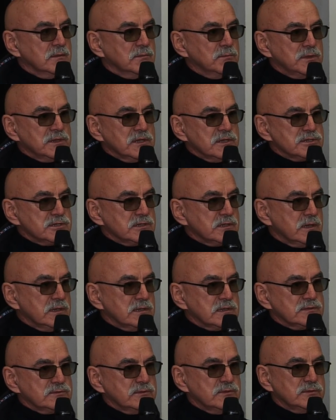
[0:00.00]

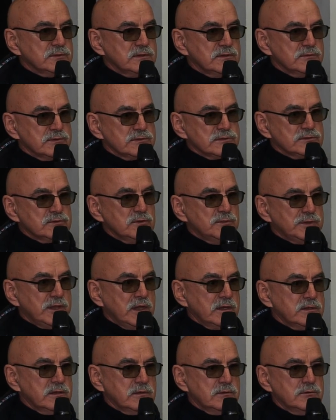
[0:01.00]
Russian, but Russian is
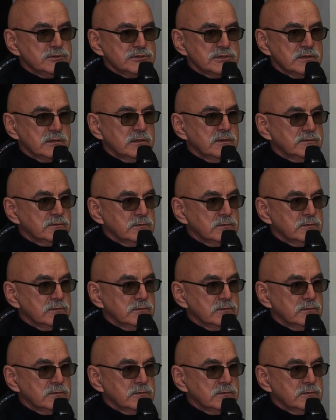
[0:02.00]
slightly better,